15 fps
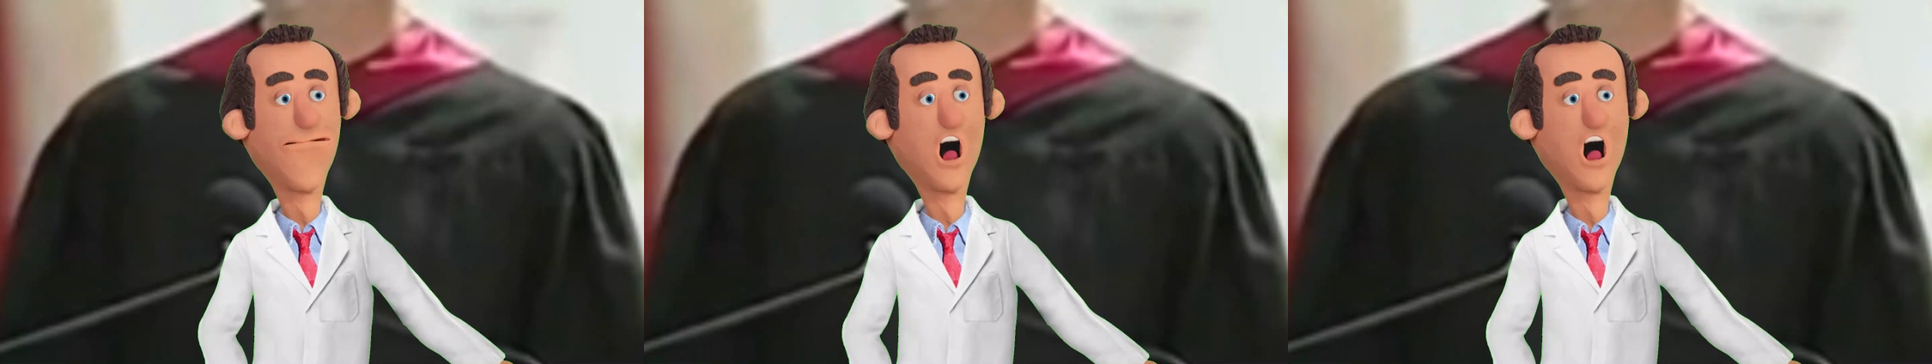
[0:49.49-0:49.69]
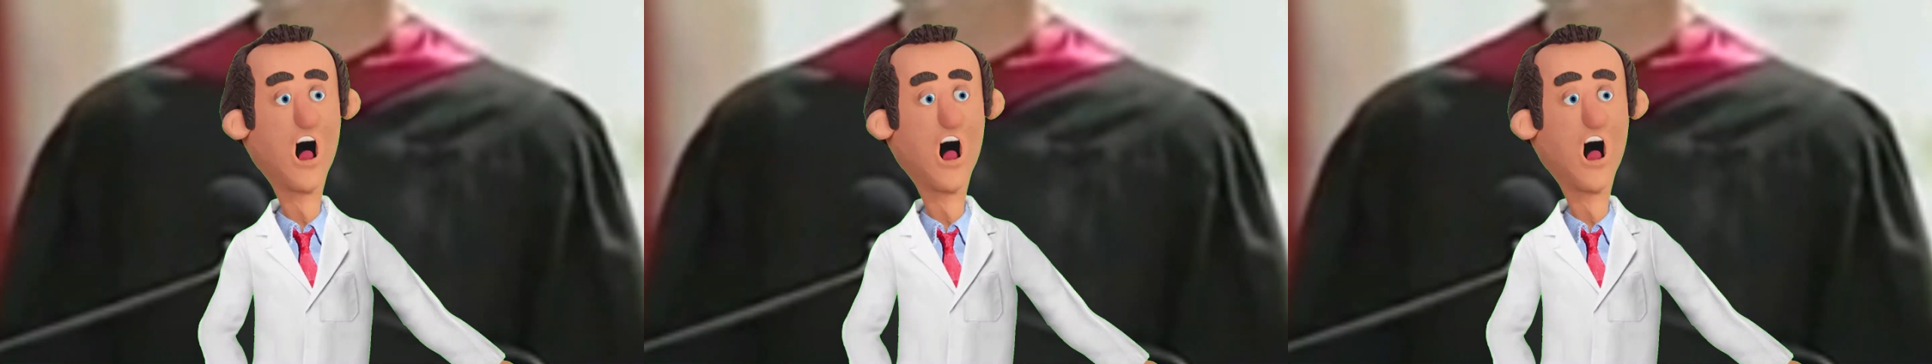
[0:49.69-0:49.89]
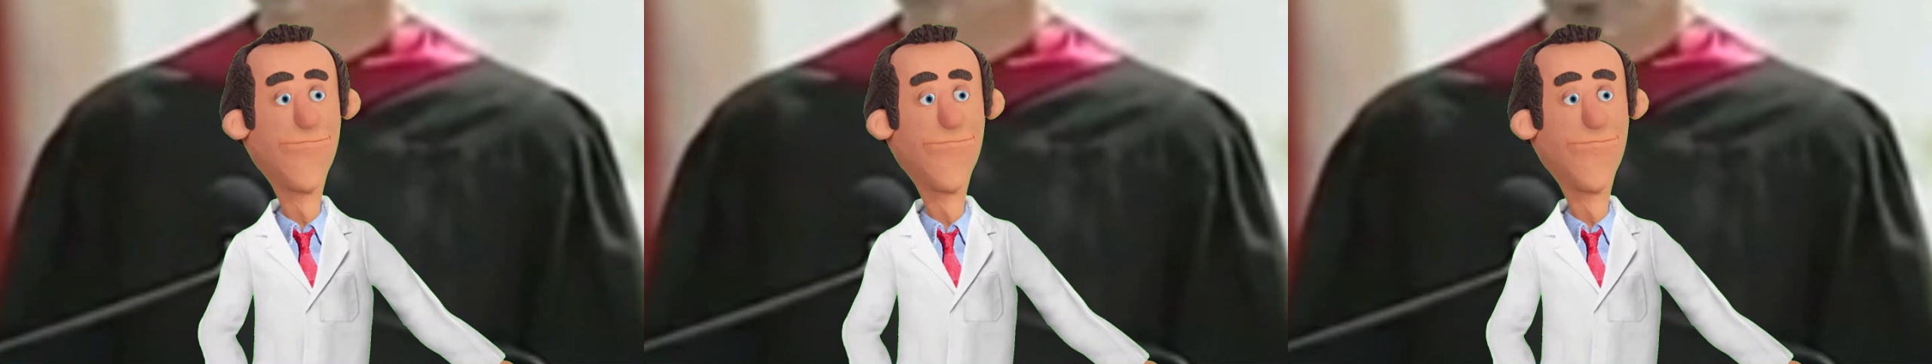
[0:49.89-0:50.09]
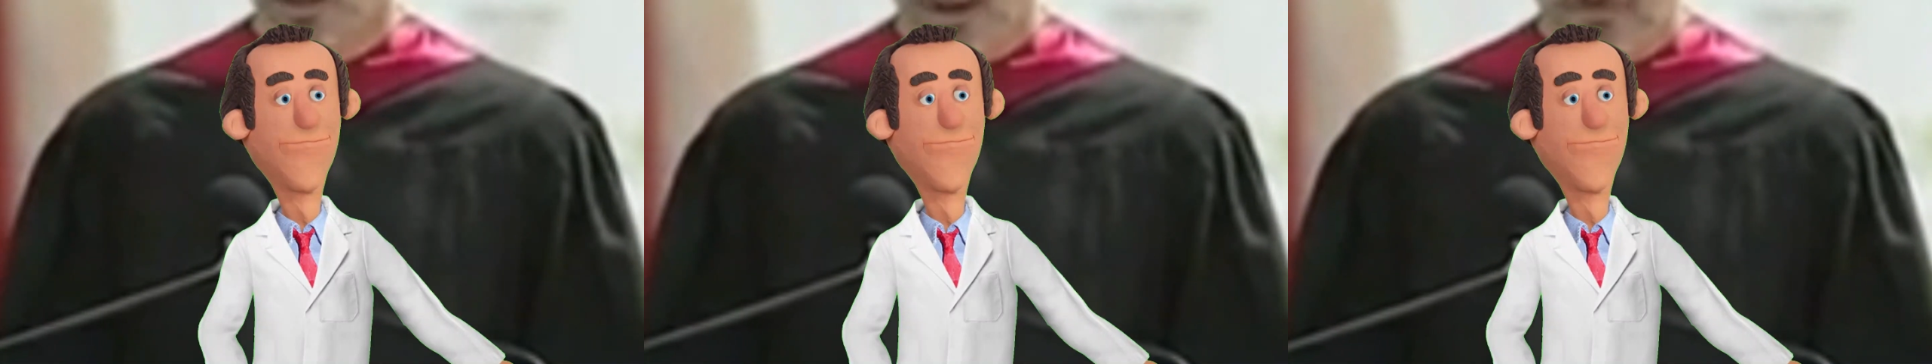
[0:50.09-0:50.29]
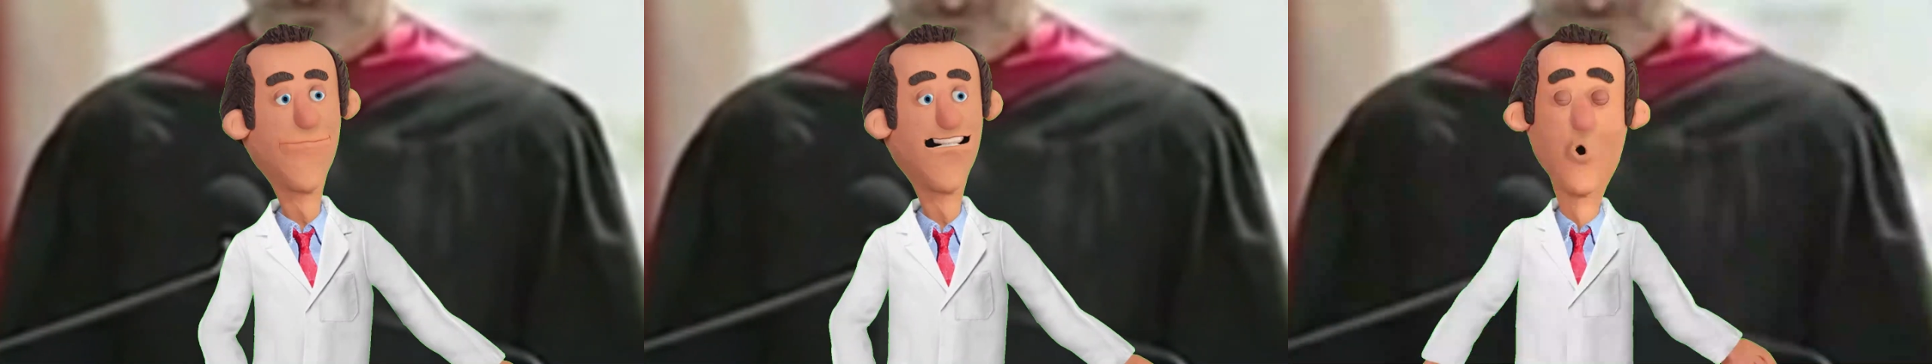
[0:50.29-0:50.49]
boy.
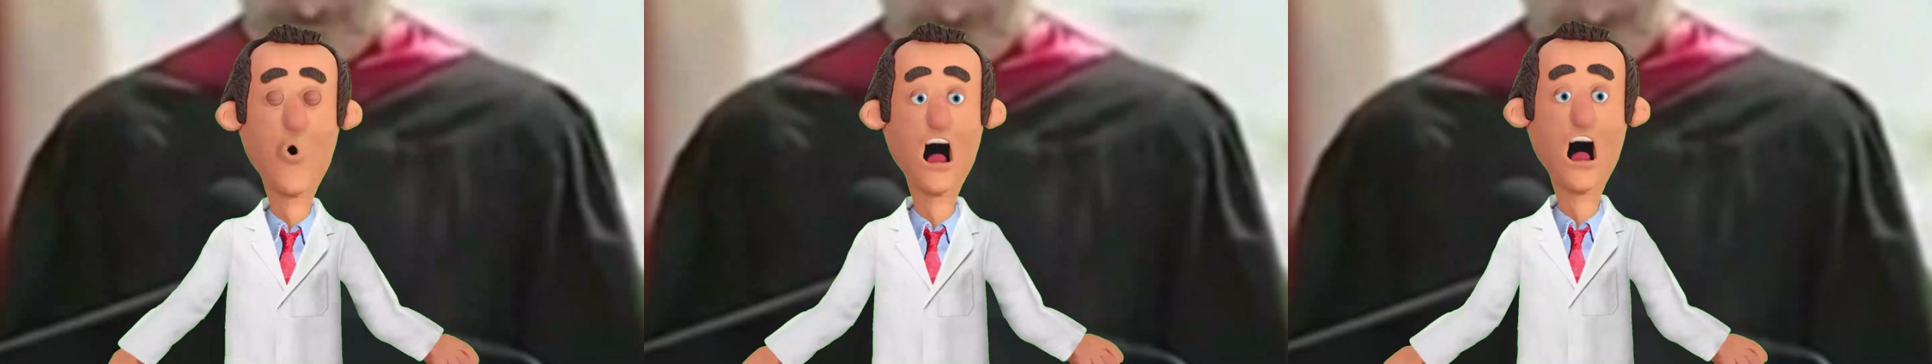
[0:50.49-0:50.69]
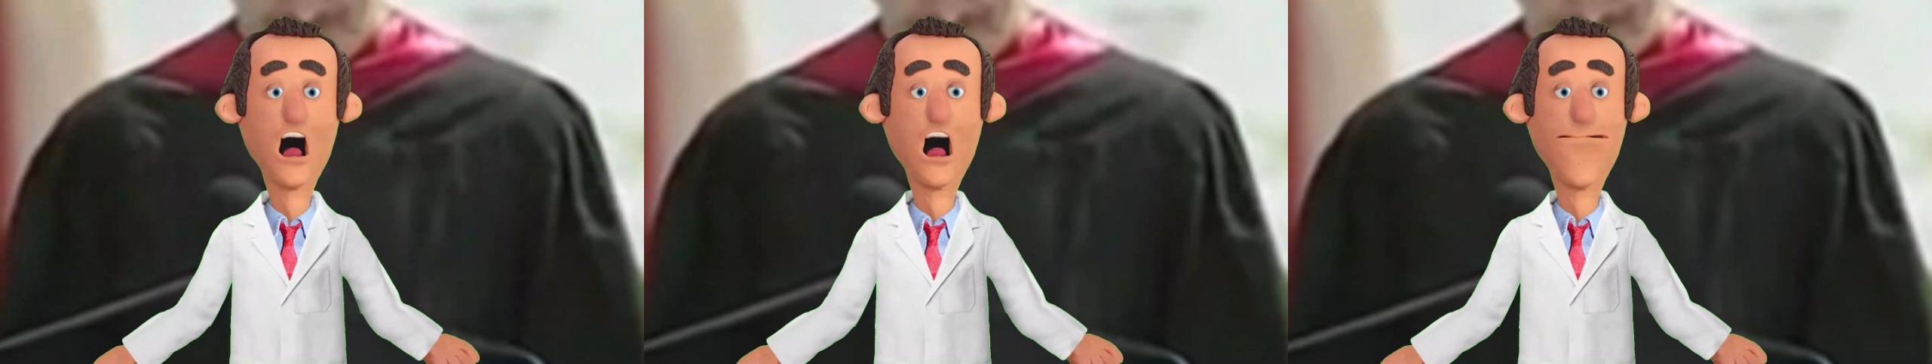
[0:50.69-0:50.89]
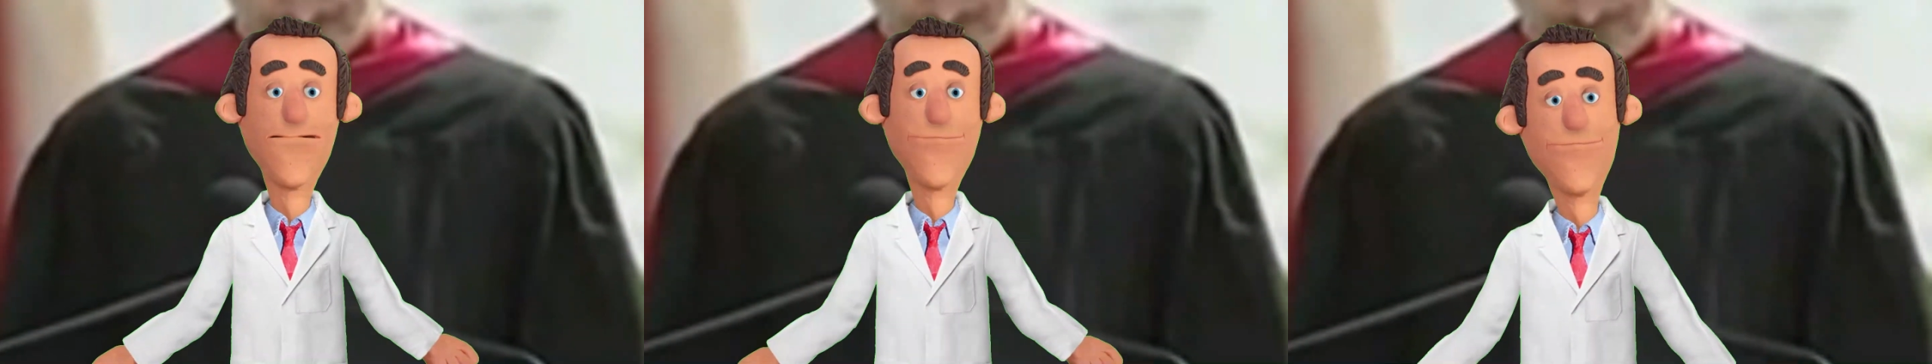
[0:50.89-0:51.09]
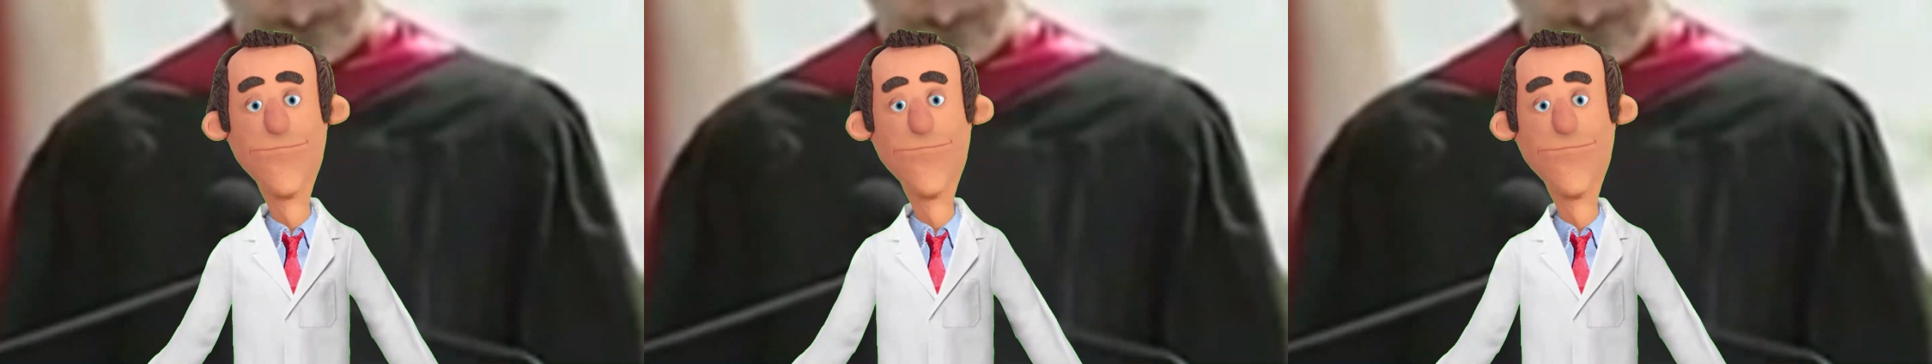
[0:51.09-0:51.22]
Do you want him?"